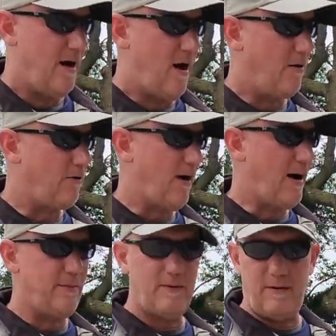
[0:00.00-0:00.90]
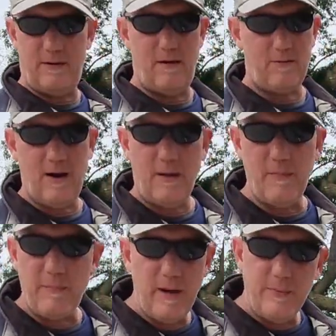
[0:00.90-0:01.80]
I'll grab
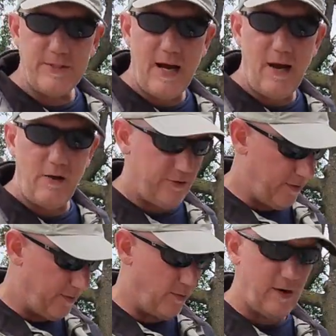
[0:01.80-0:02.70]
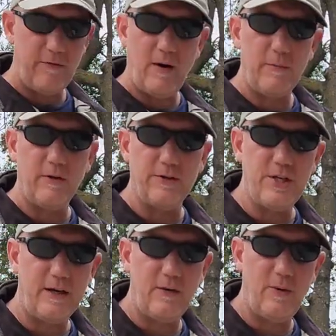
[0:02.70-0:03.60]
my paper towel or something, whatever I'm going to
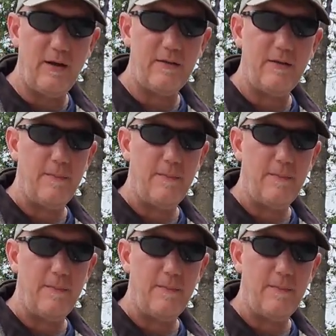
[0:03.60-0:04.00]
check it with,